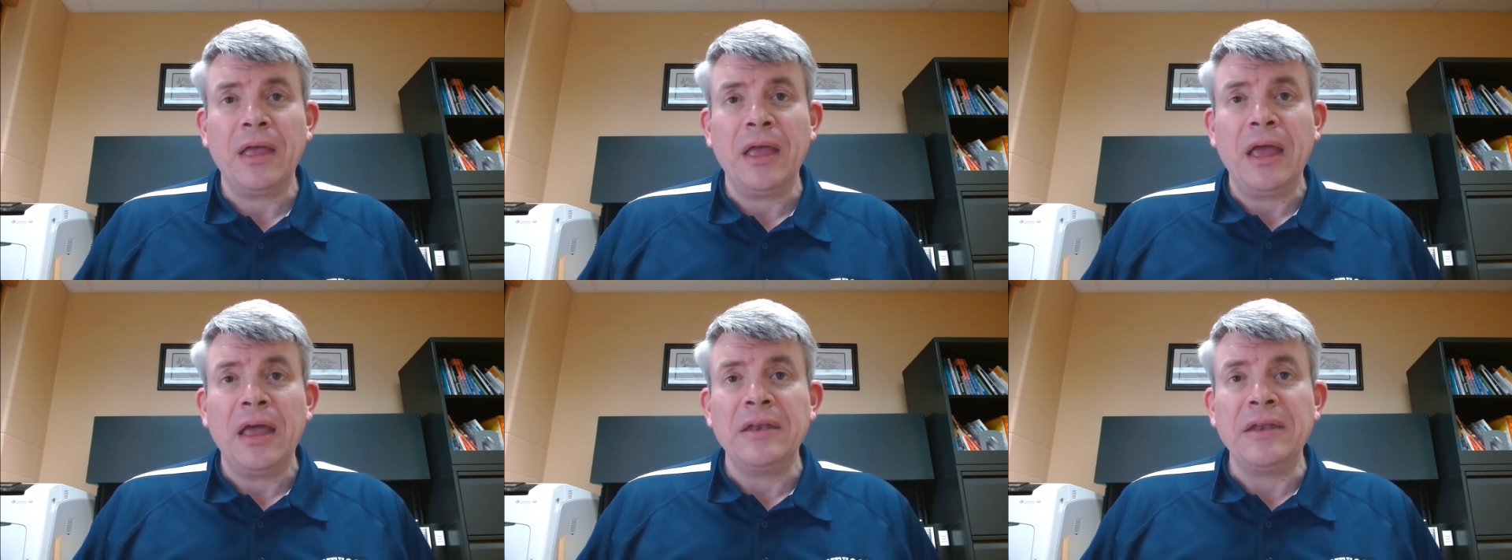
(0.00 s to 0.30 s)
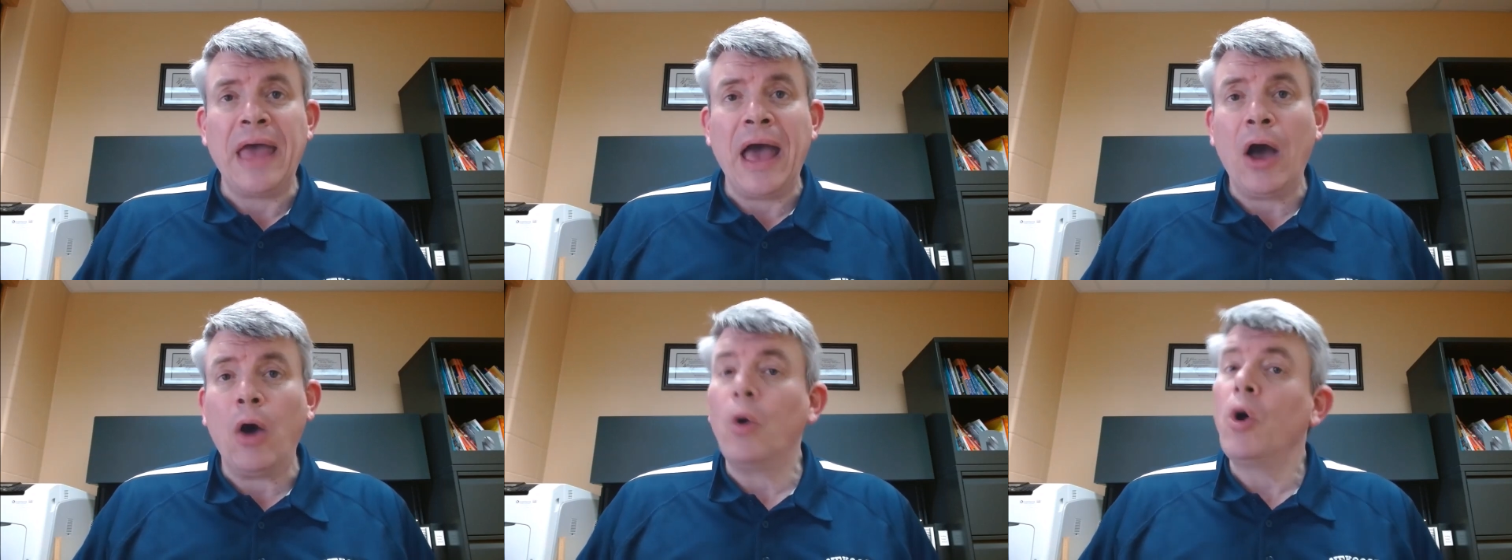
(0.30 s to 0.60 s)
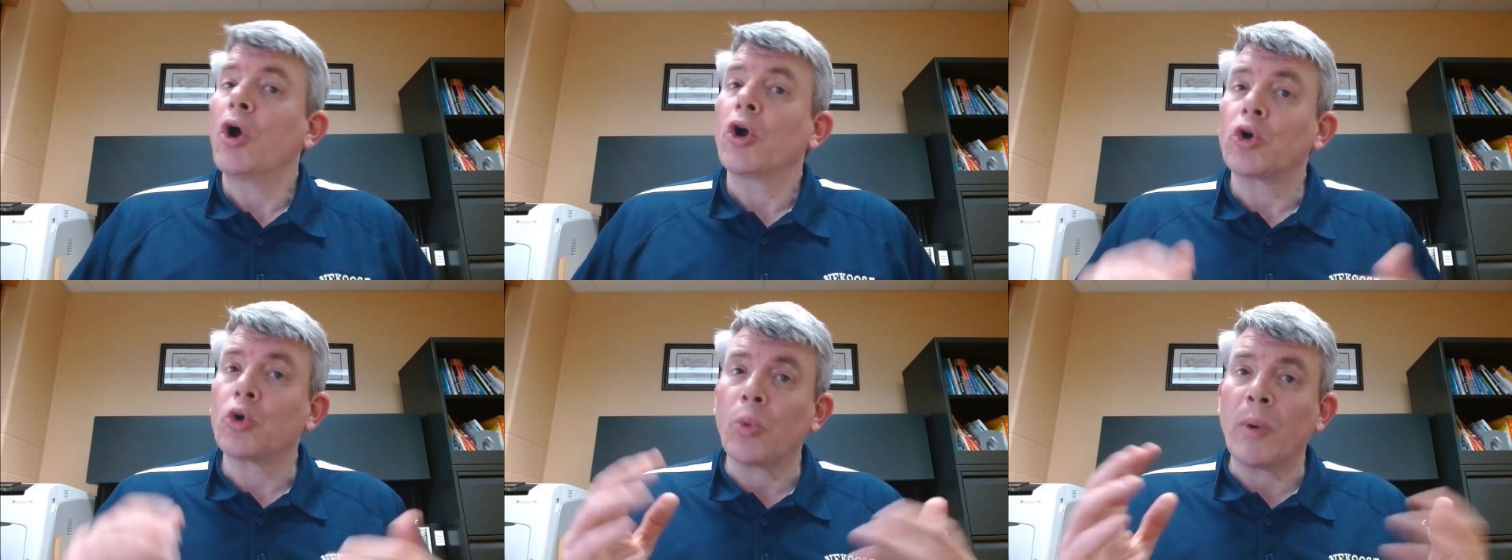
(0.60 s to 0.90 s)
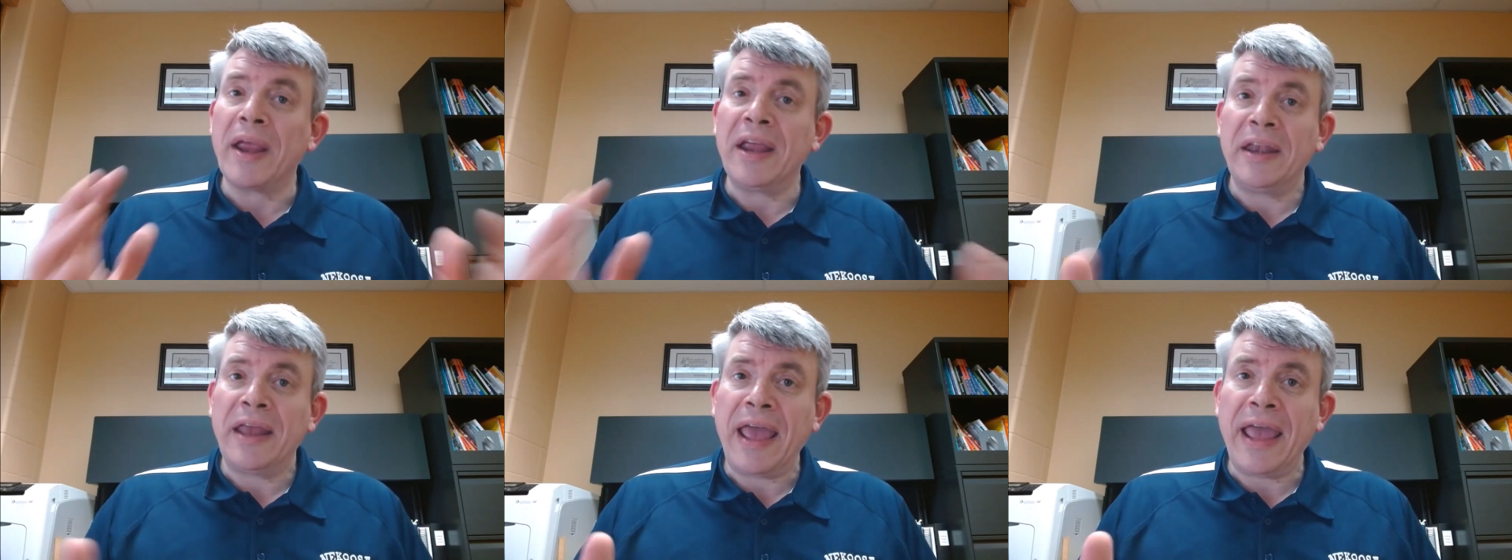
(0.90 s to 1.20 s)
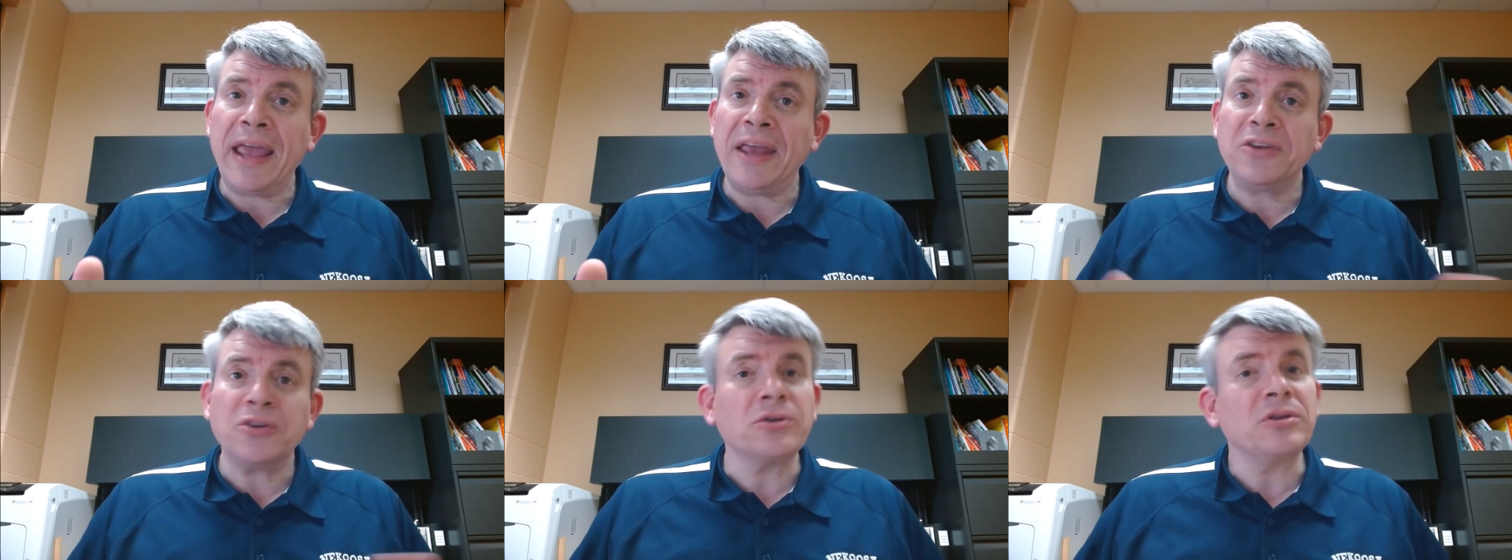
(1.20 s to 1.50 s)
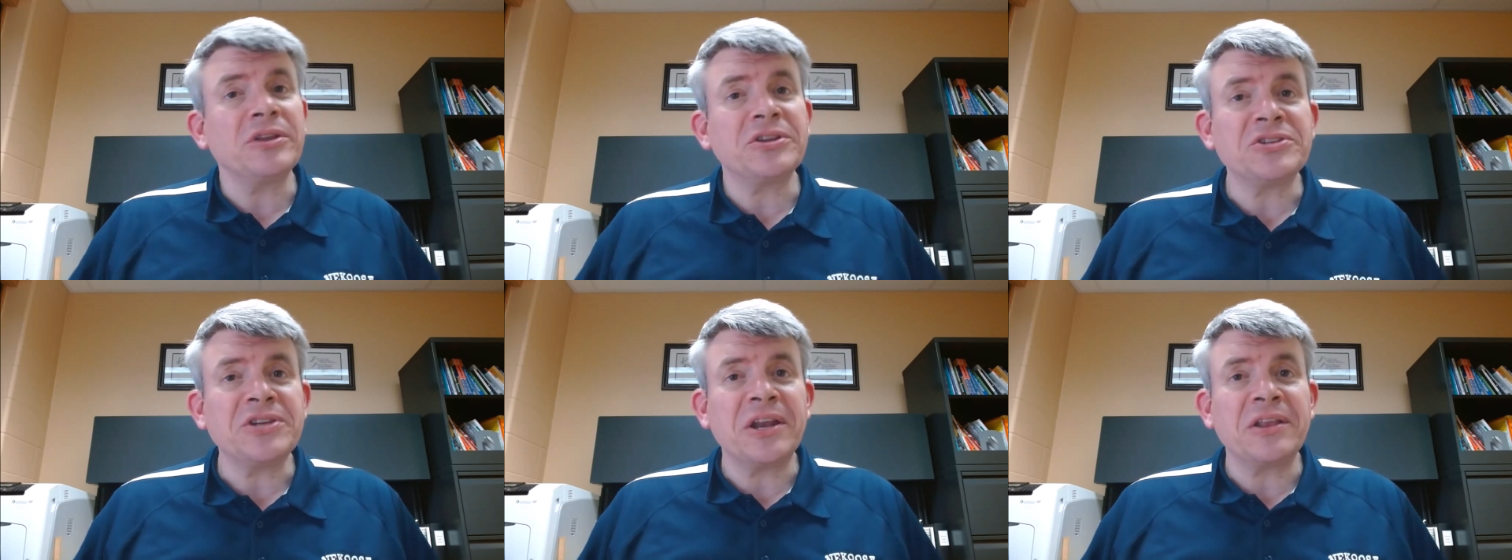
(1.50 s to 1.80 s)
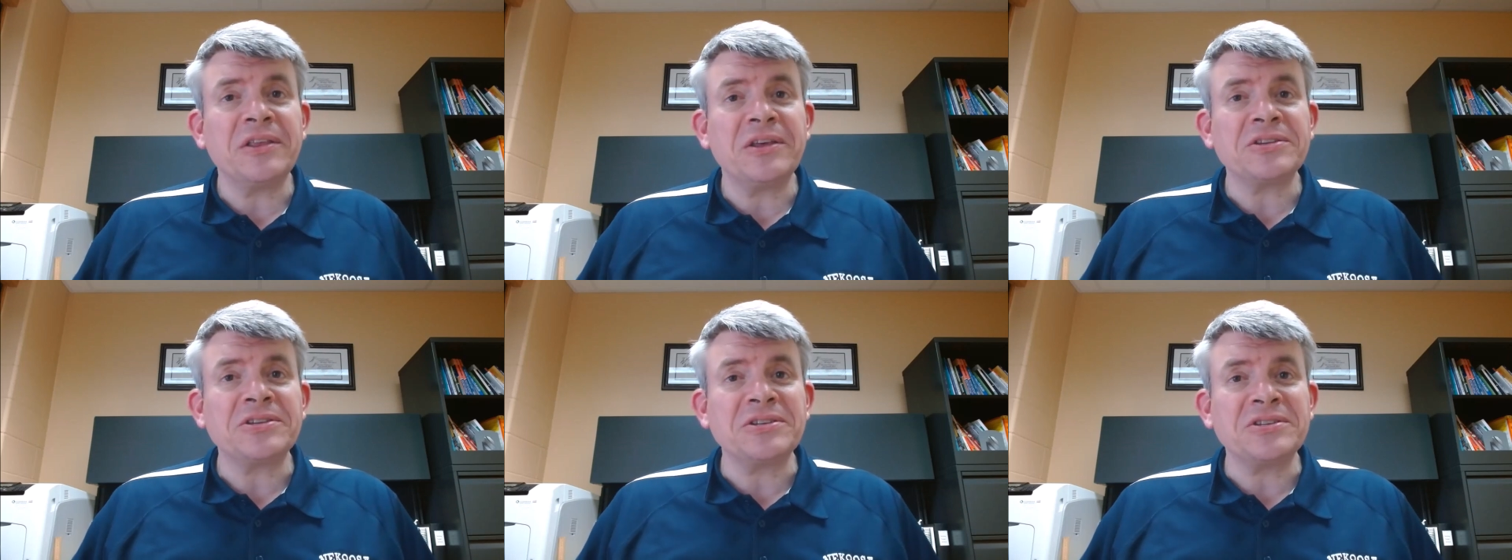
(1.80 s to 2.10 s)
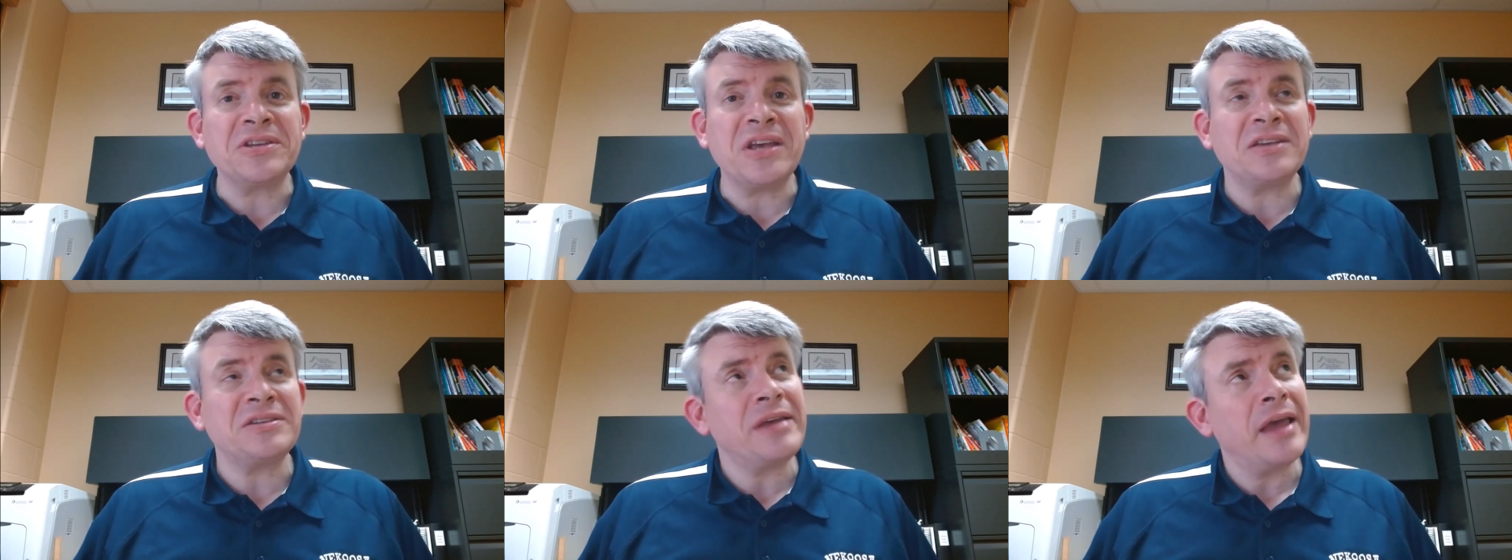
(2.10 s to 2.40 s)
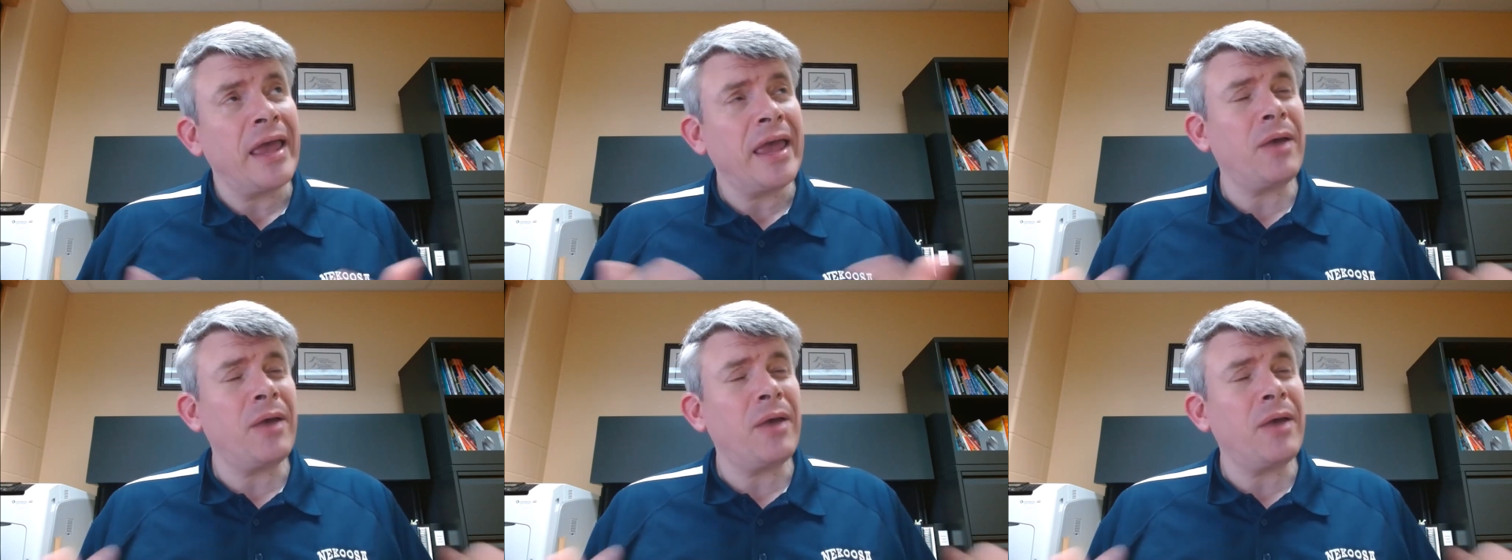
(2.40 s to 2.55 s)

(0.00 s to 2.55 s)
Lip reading: Now, grade 8, you're listening to this and says,